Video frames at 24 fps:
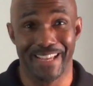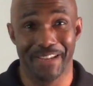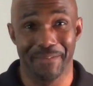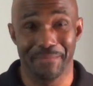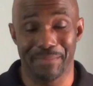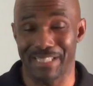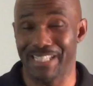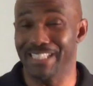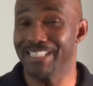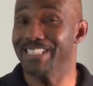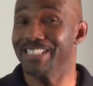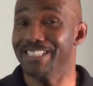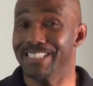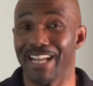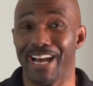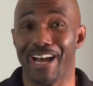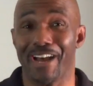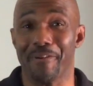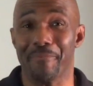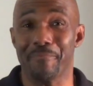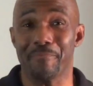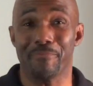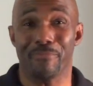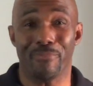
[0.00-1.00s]
But this is
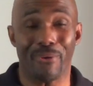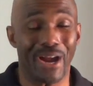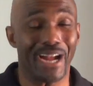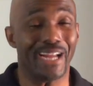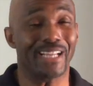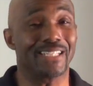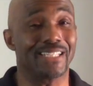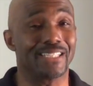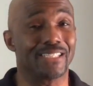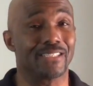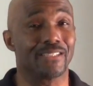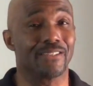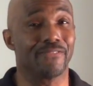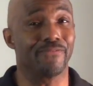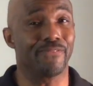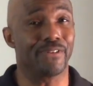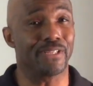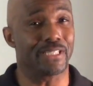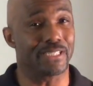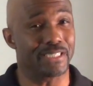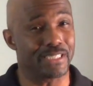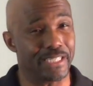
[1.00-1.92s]
not practice for the